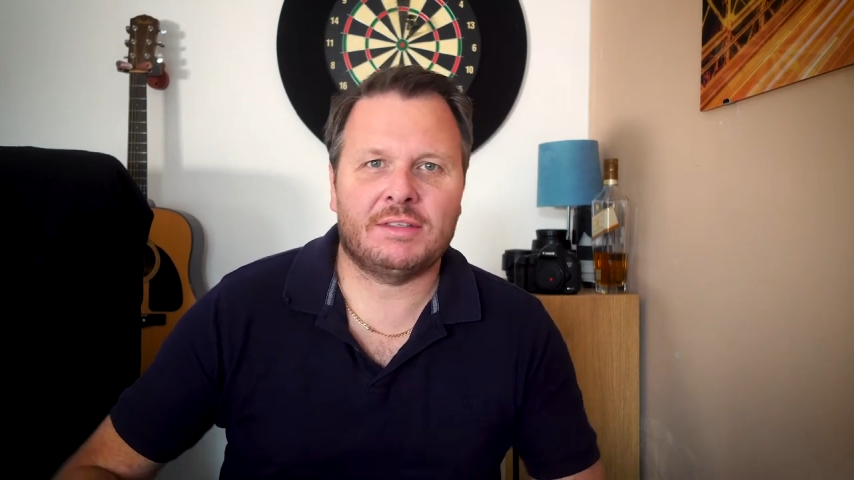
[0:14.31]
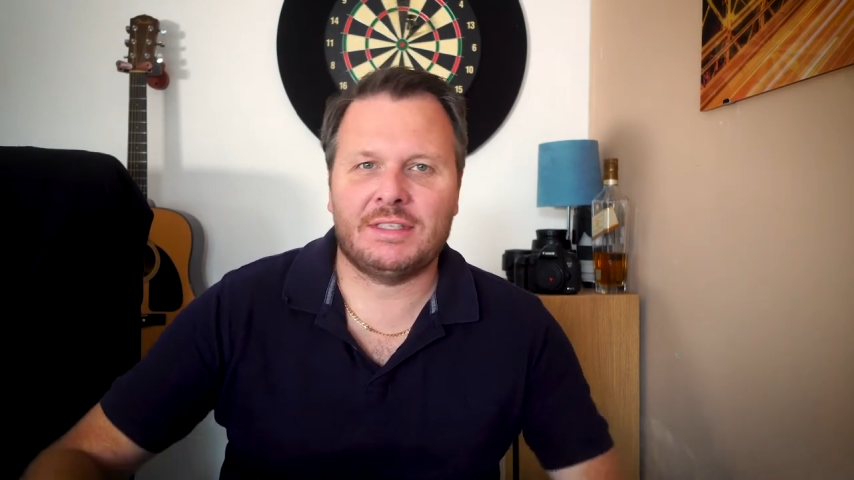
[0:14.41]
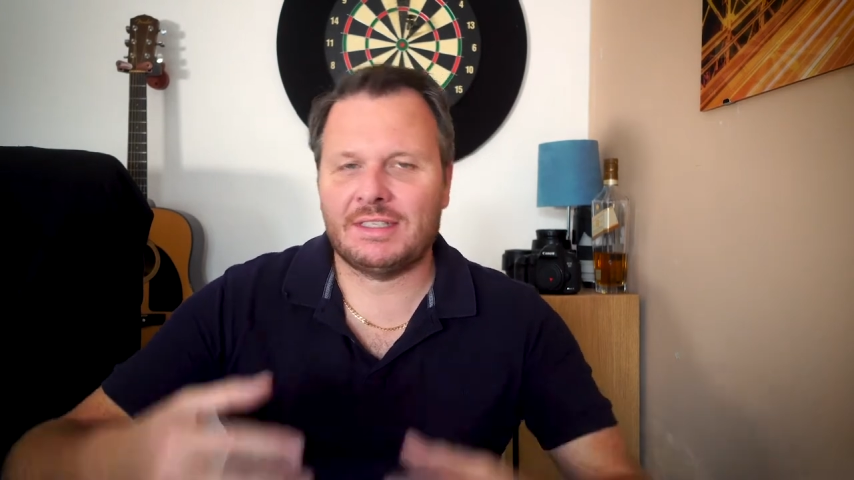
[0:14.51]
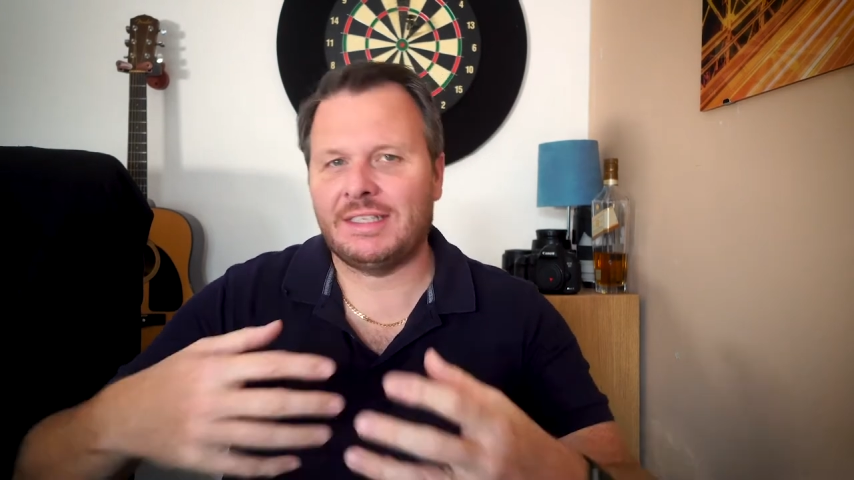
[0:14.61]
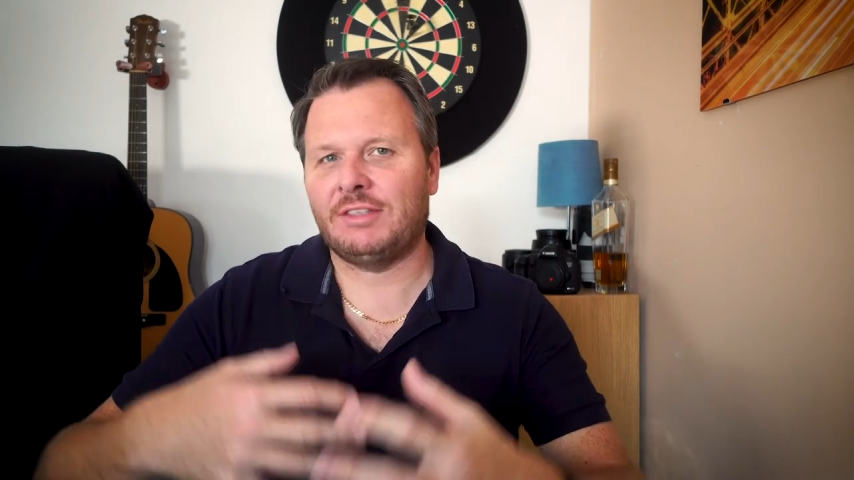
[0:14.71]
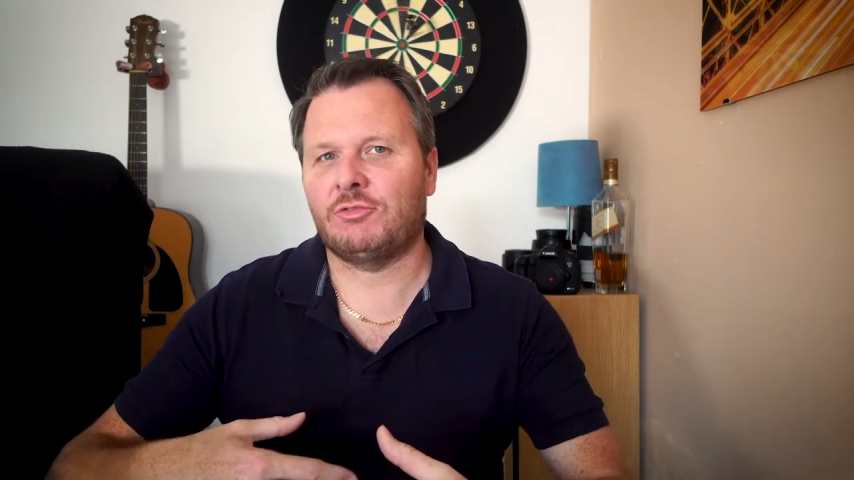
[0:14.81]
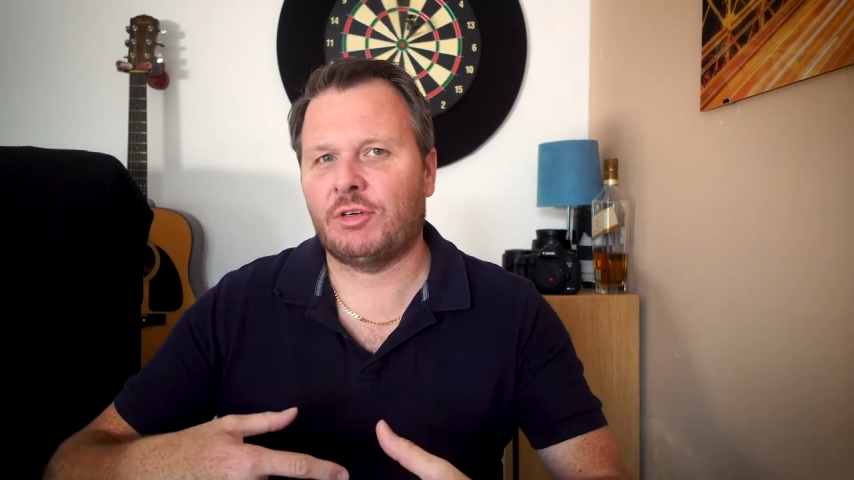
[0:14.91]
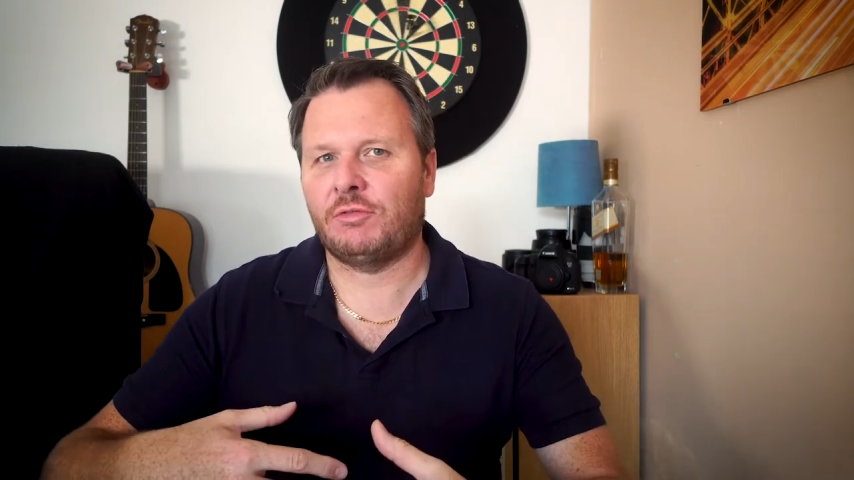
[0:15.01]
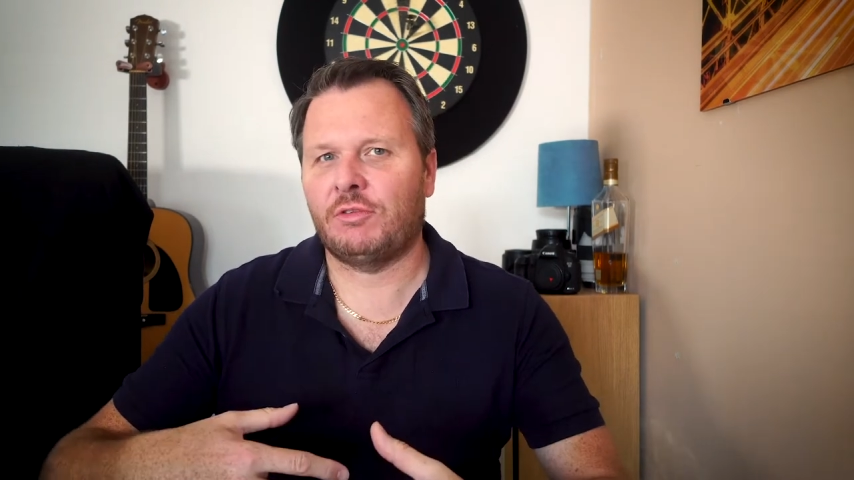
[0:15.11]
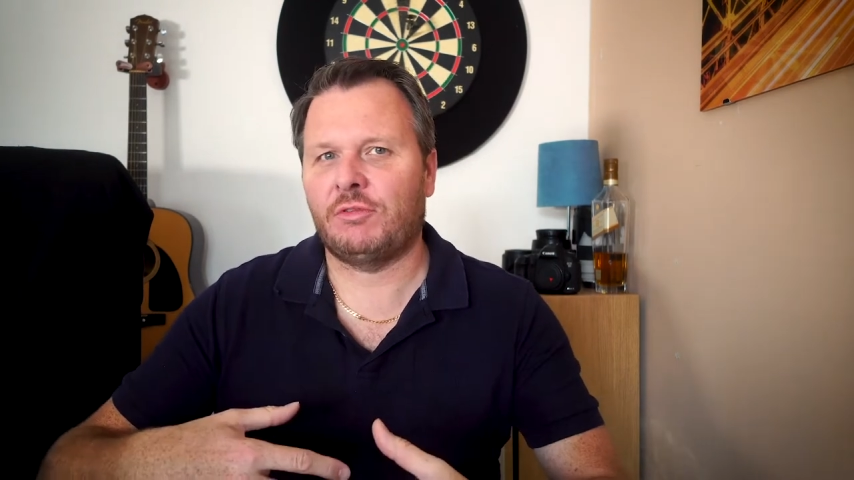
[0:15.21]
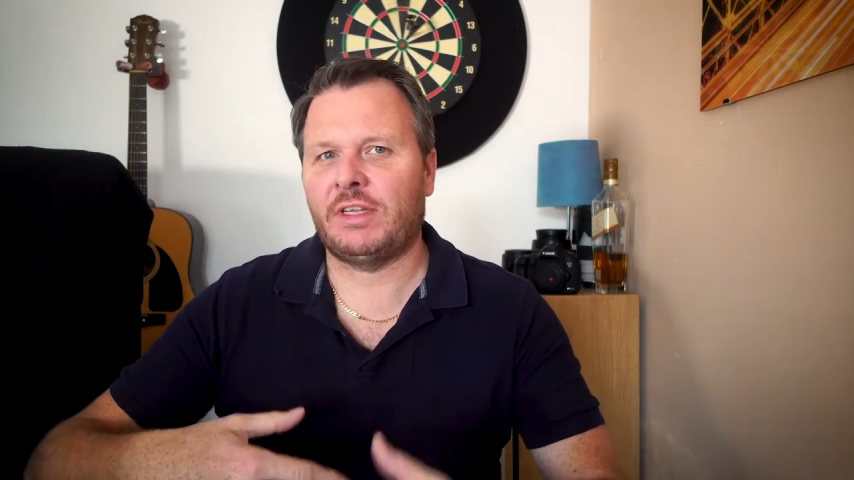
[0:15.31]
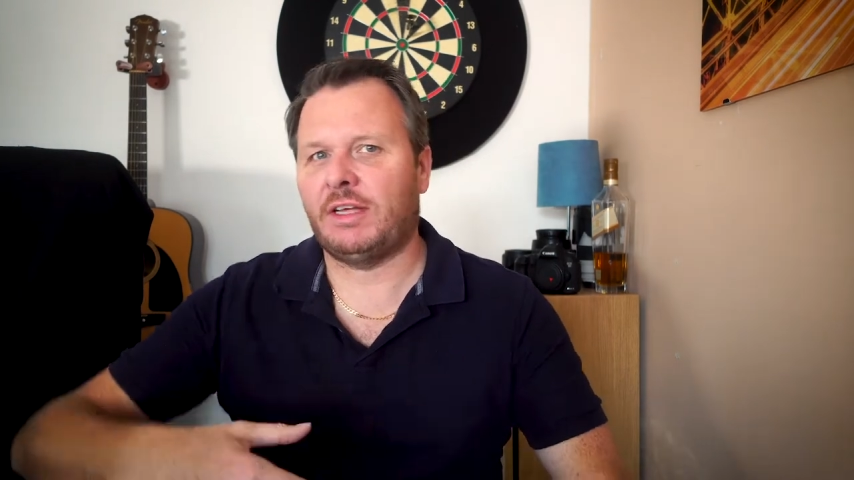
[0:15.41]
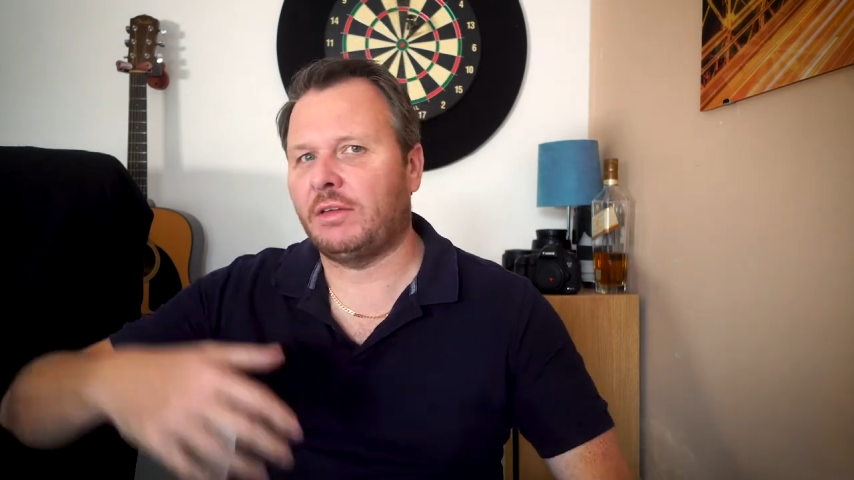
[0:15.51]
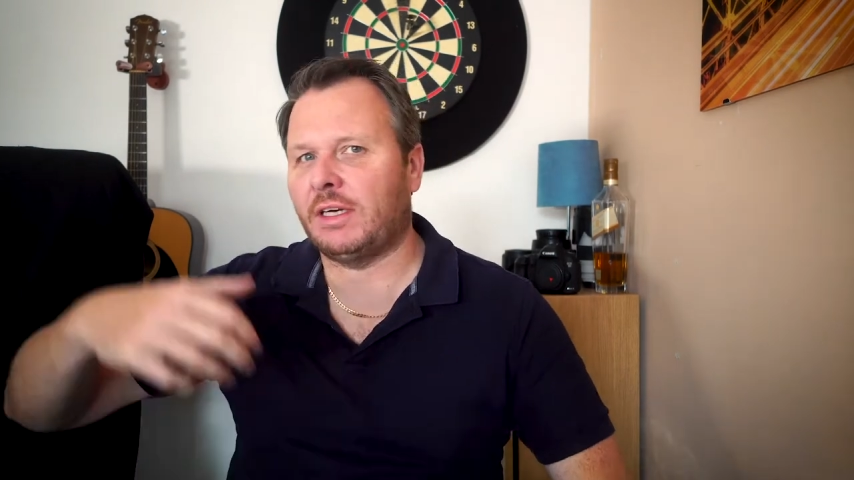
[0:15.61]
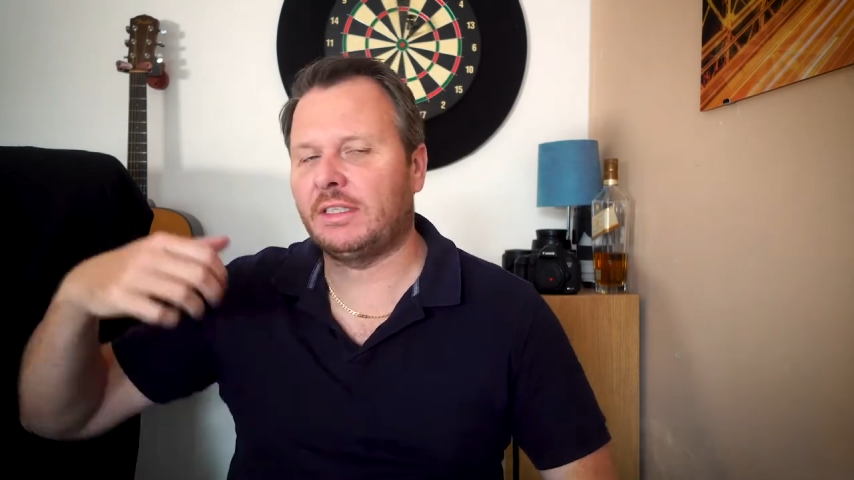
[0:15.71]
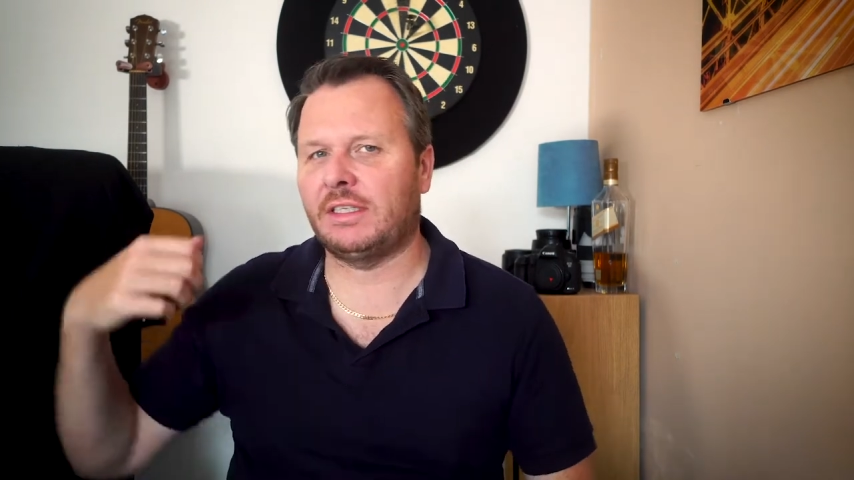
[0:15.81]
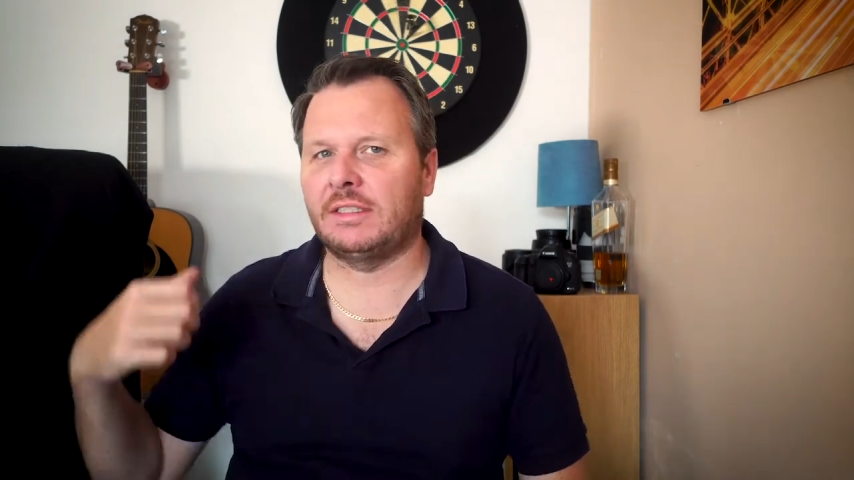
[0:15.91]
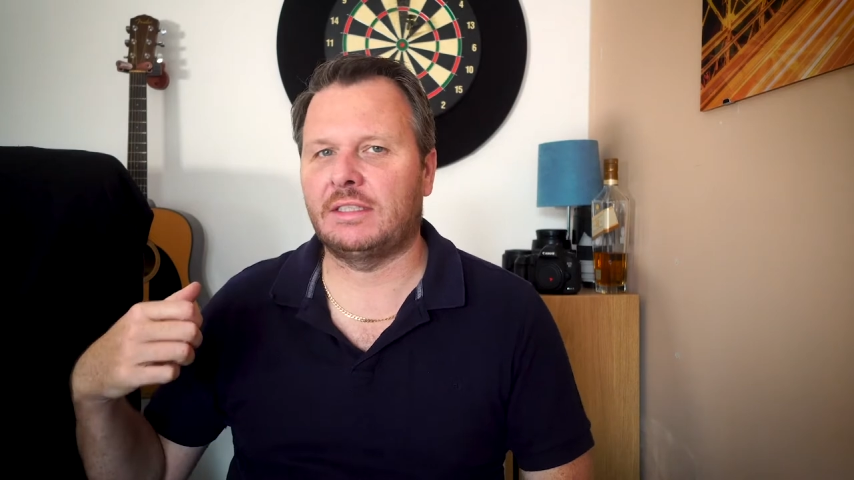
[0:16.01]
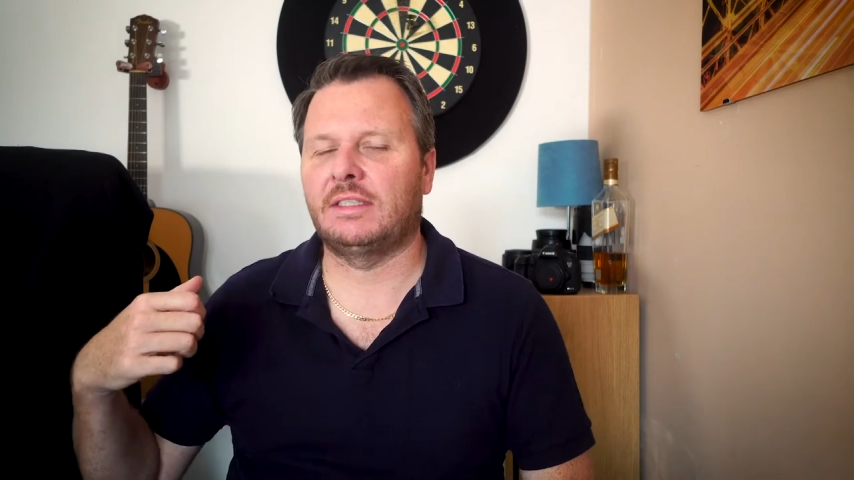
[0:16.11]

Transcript: This is an intro for a video that I did